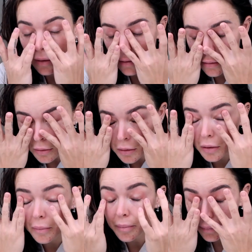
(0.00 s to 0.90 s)

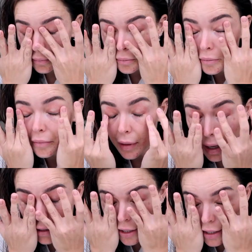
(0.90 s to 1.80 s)
So
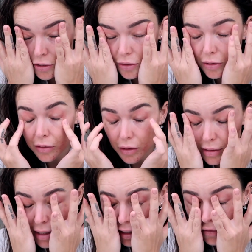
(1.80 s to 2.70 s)
I try to
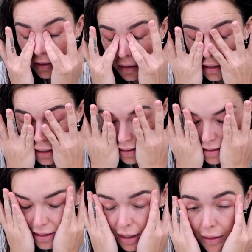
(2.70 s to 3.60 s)
use that finger there
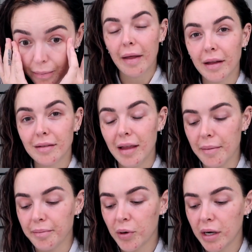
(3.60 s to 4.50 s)
instead, and that's
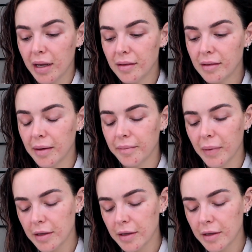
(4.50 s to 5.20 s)
that. Pretty easy.